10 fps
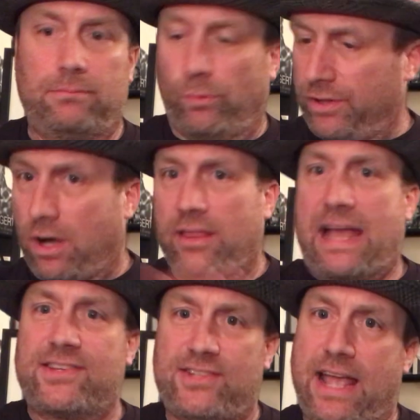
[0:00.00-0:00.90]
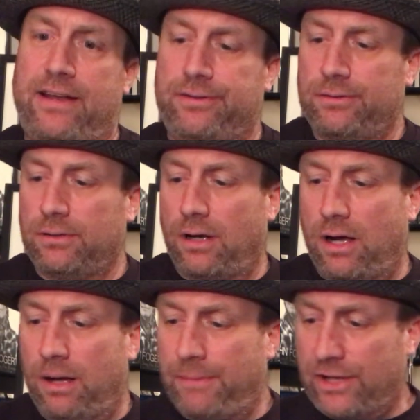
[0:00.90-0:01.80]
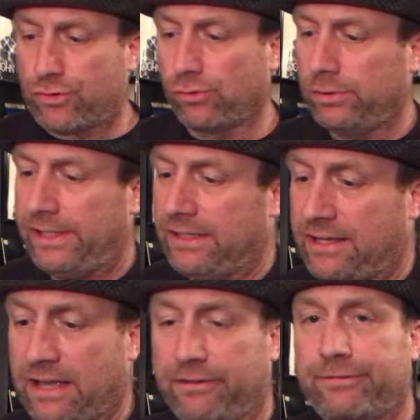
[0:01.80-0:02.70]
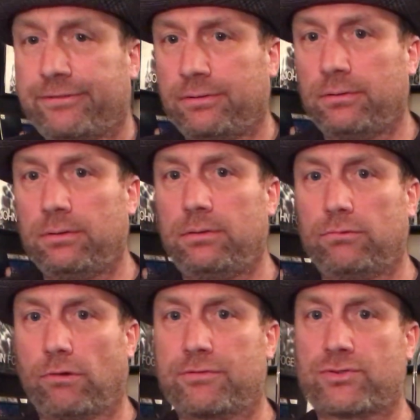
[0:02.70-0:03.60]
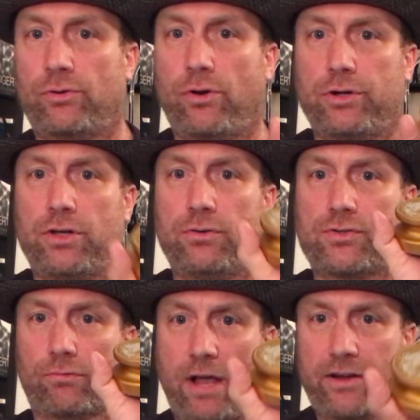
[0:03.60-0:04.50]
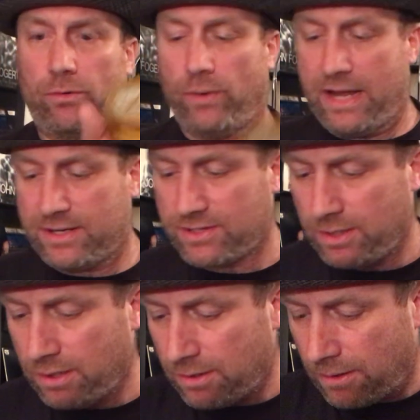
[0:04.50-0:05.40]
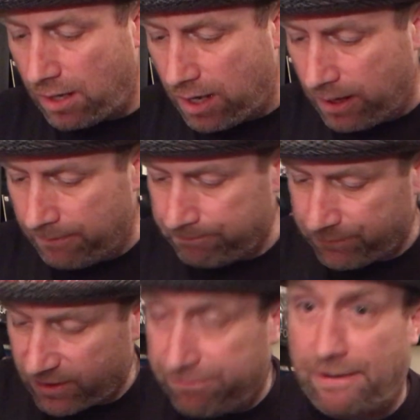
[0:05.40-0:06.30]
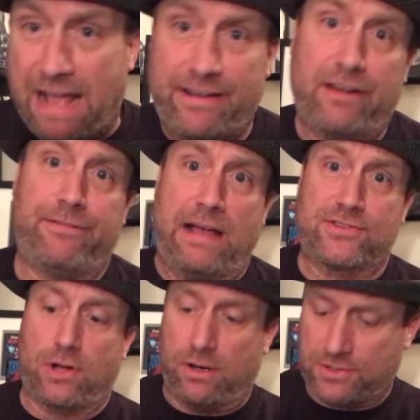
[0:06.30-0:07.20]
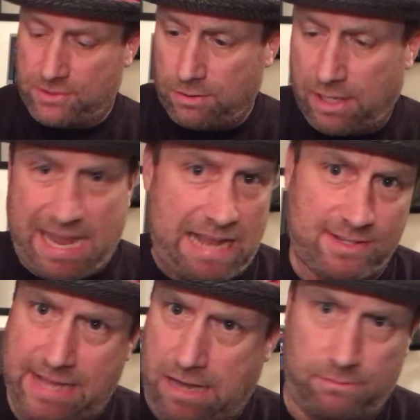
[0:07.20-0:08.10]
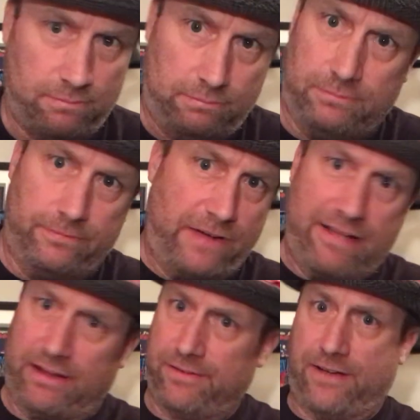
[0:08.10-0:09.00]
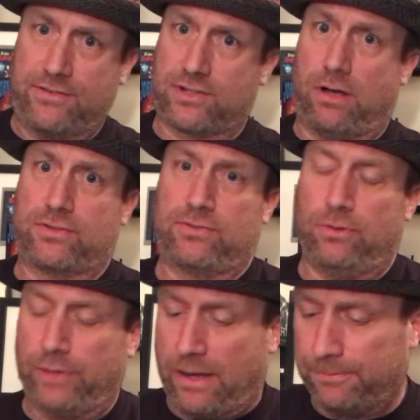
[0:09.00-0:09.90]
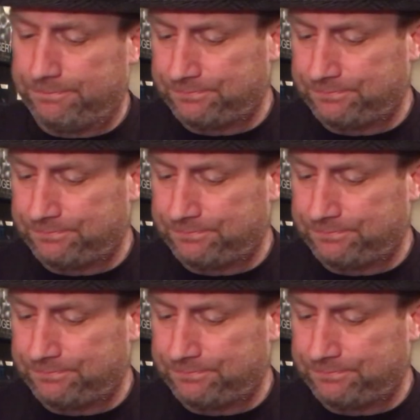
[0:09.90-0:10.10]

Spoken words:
With all that said, I truly give Riverstone Audio's record weight 5 out of 5 stars, hands down. 5 out of 5 stars, no doubt.